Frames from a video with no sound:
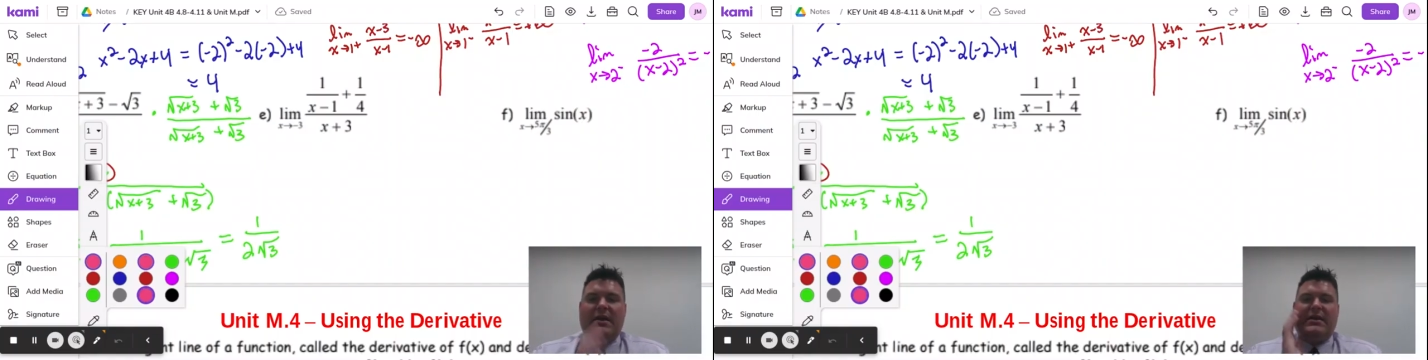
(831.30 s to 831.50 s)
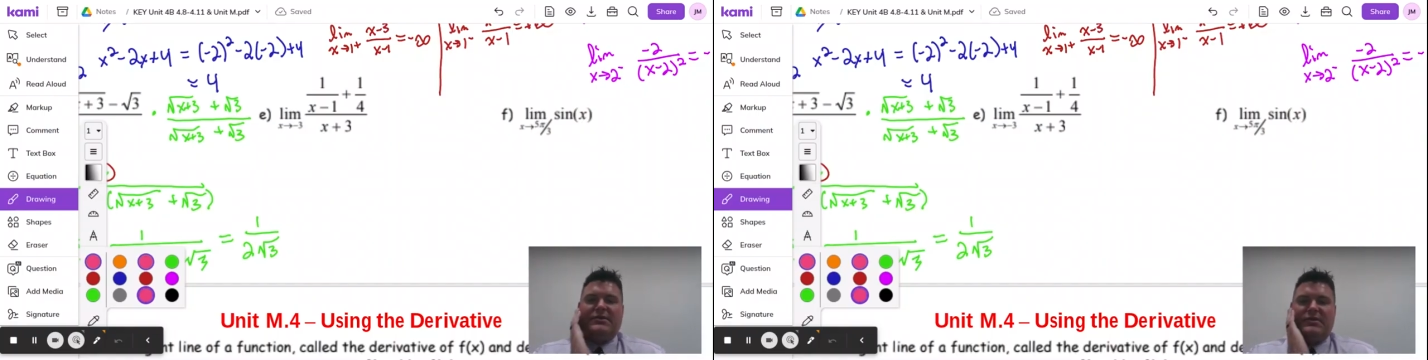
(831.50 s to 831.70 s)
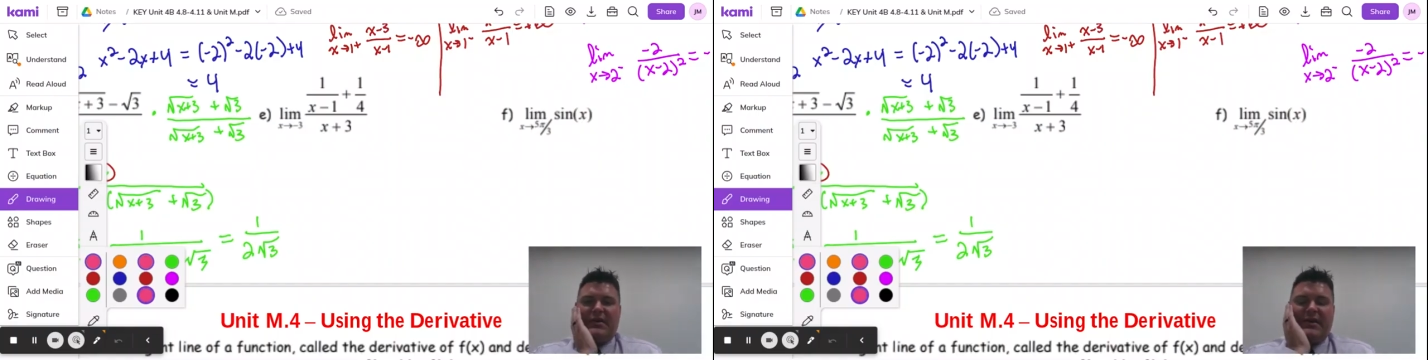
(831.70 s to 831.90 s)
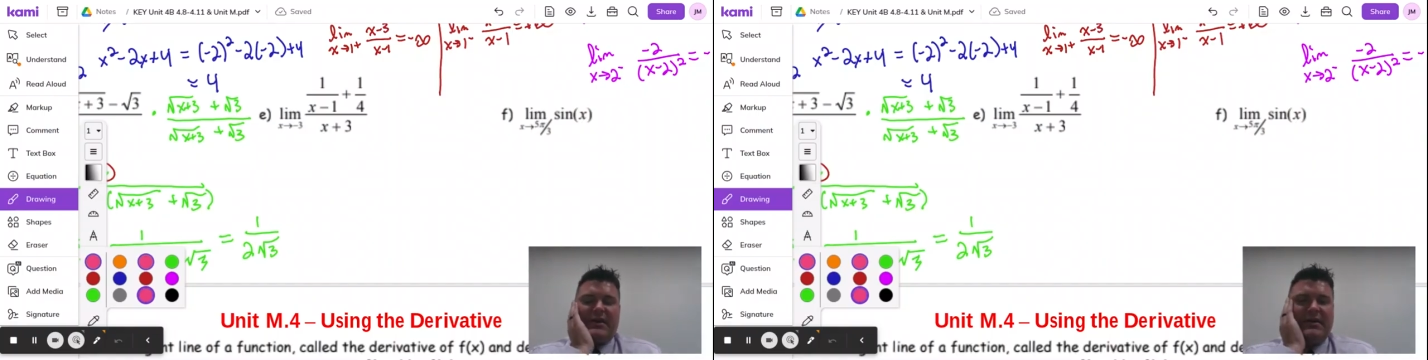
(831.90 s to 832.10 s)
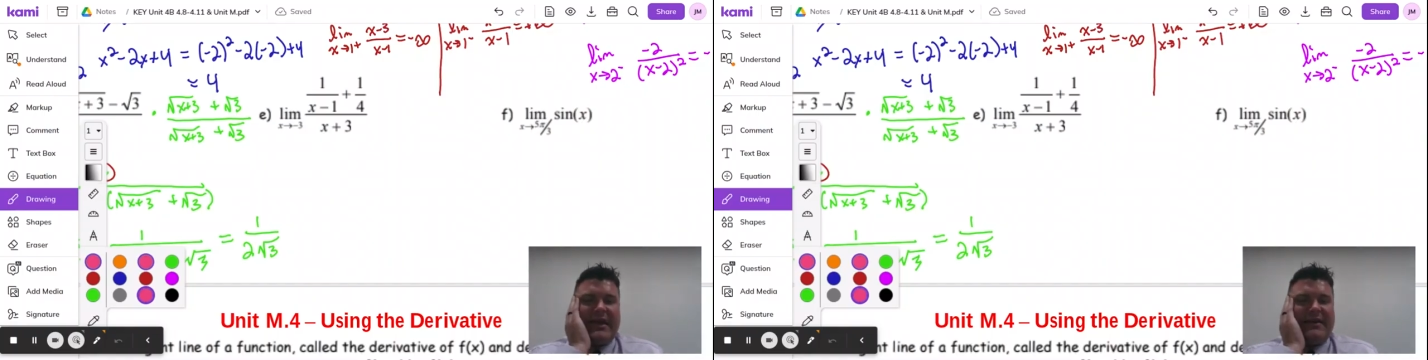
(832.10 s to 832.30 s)
Next one right
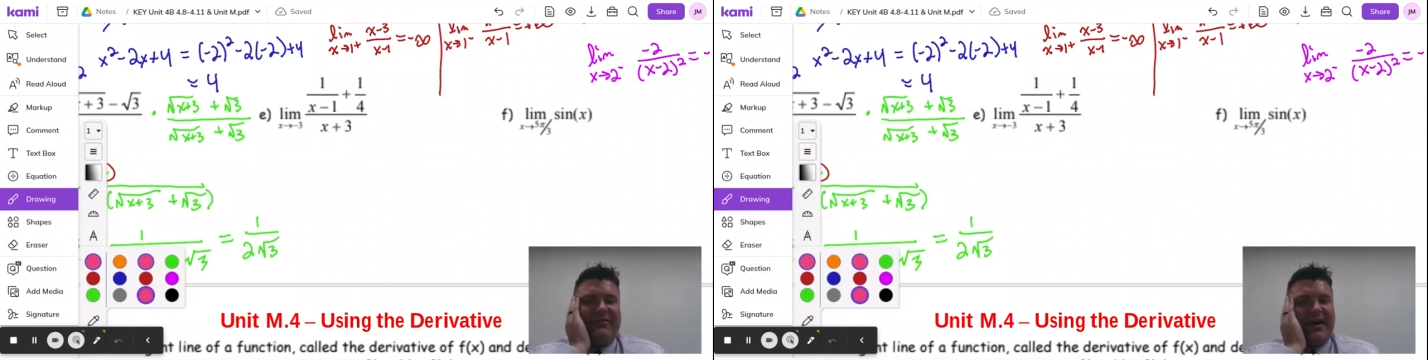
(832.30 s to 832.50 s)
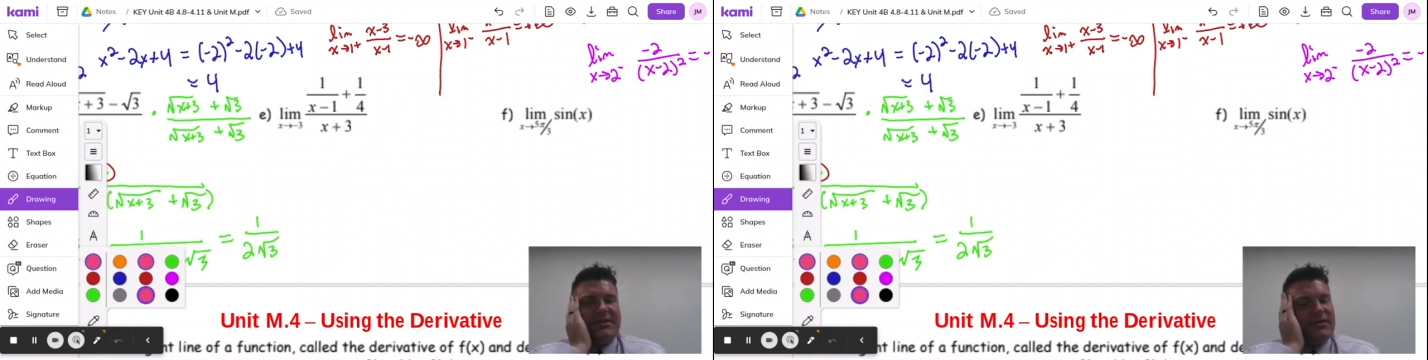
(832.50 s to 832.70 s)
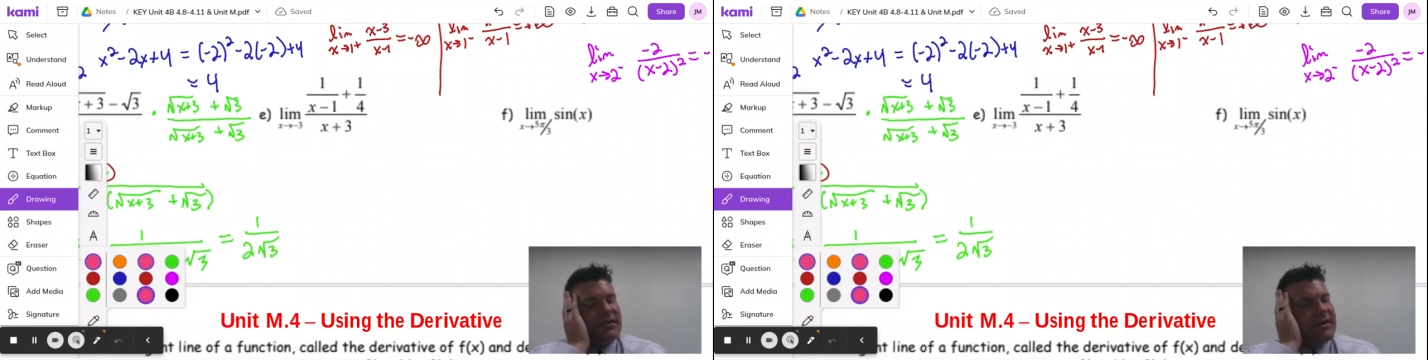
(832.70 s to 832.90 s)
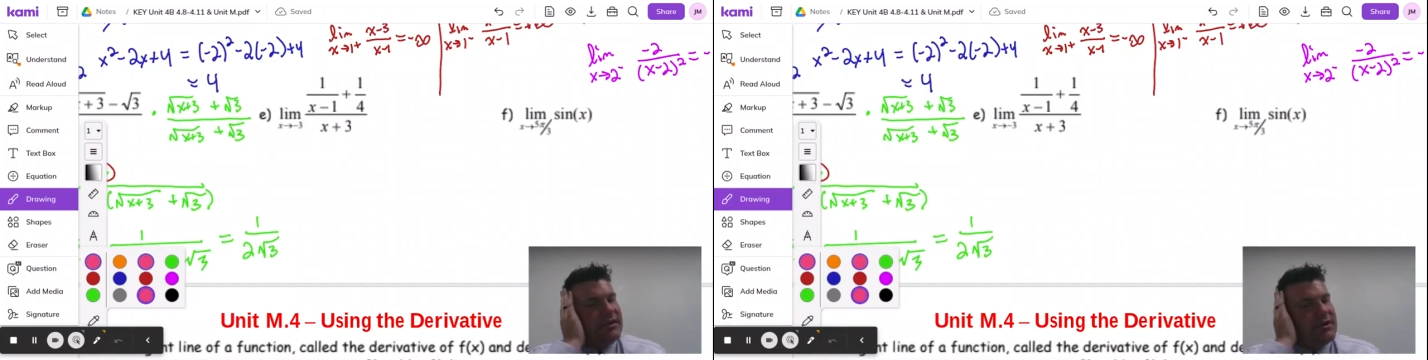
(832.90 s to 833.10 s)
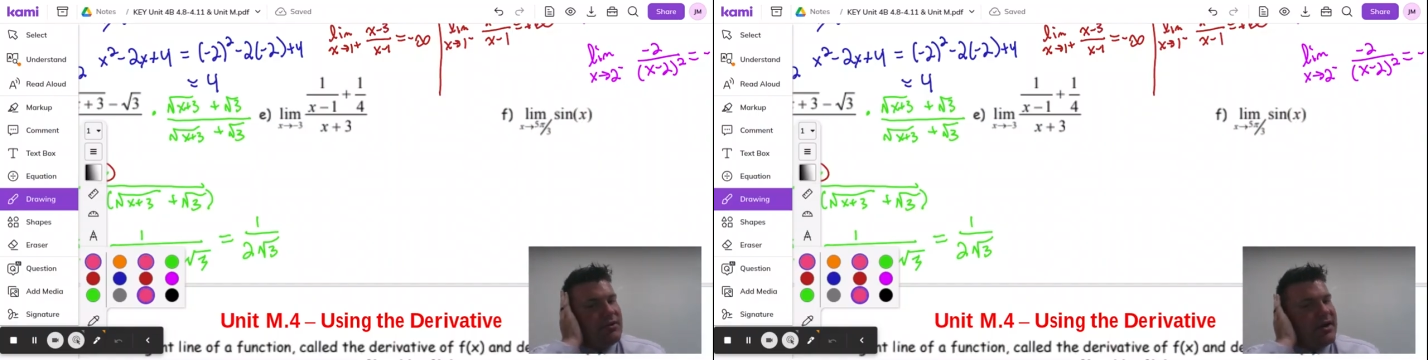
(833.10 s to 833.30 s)
here, can't factor.
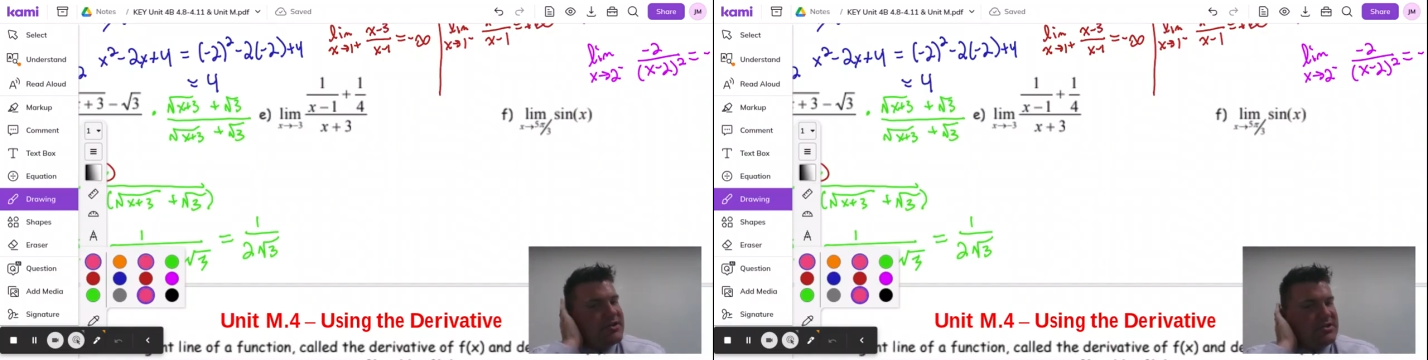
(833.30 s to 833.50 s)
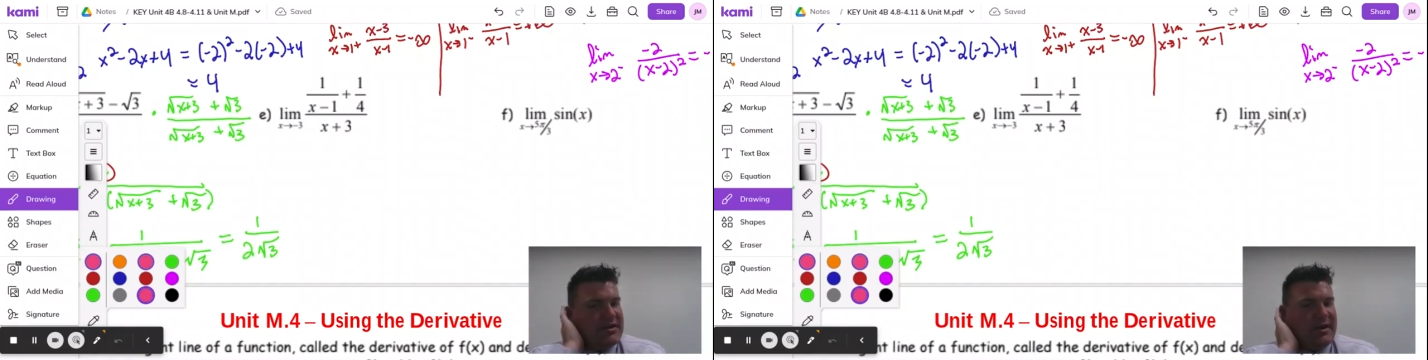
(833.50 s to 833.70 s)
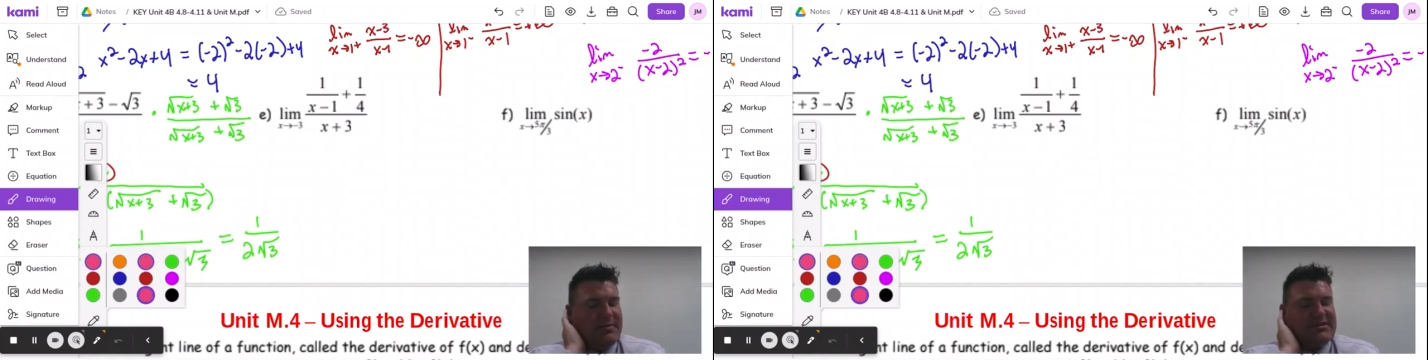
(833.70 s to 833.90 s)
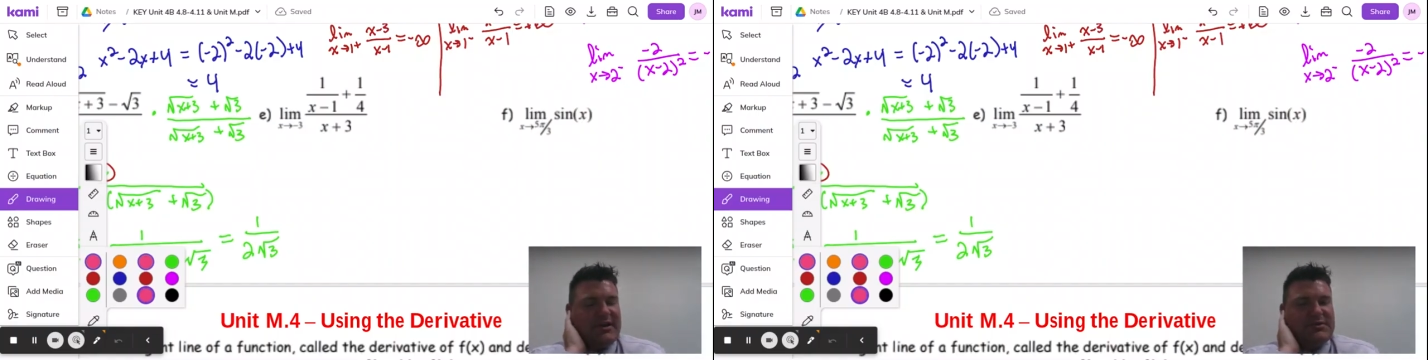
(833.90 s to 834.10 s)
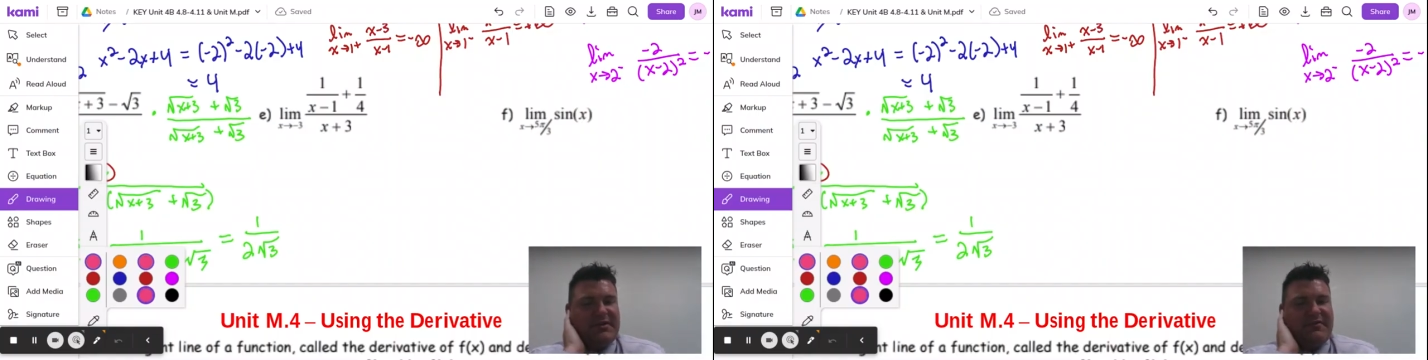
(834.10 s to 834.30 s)
No conjugate can help us here
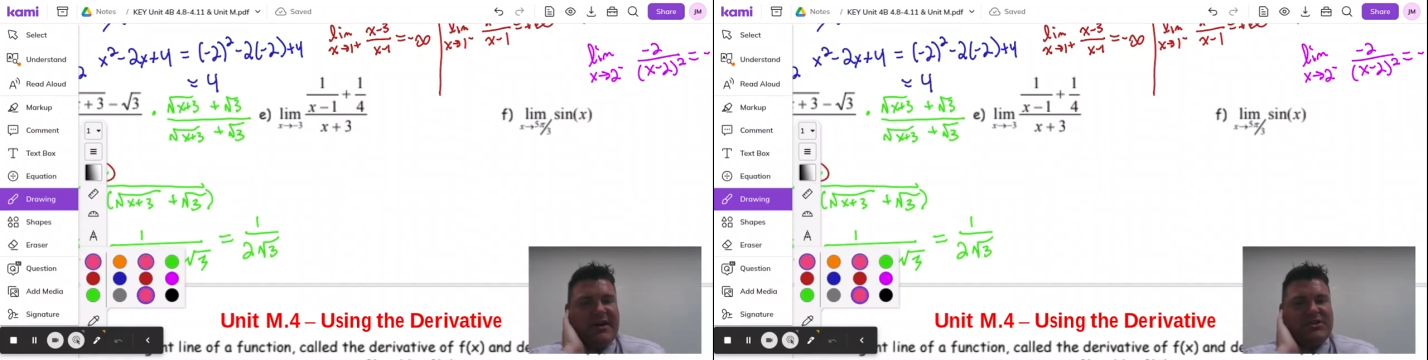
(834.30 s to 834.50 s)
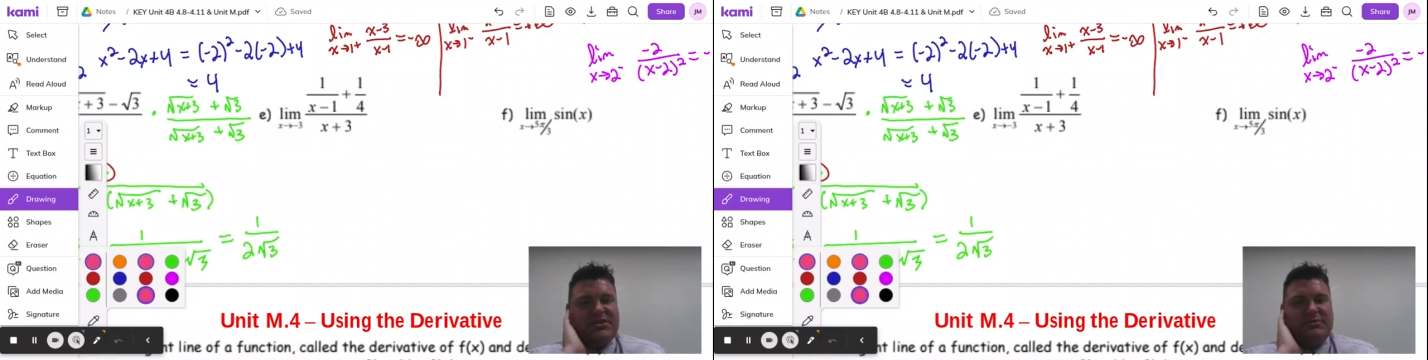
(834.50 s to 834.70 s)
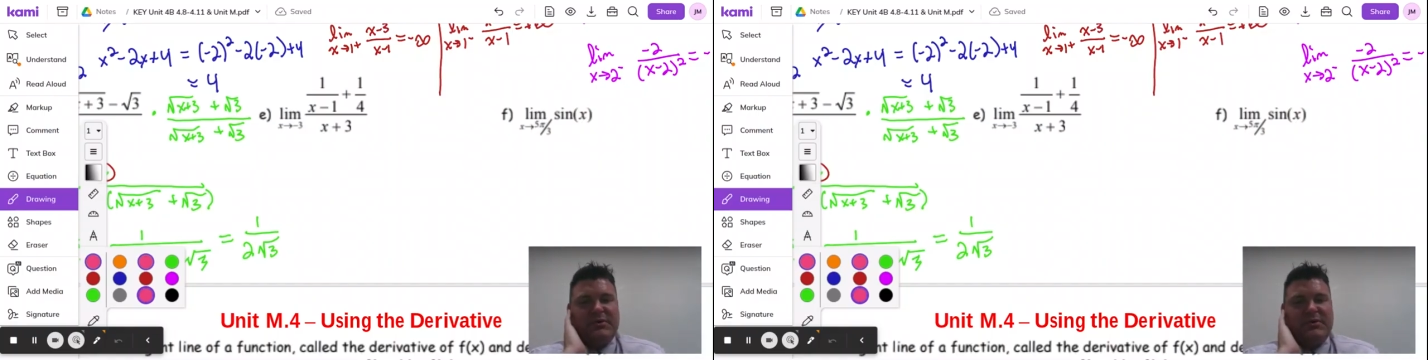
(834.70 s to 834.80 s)
because we have fractions.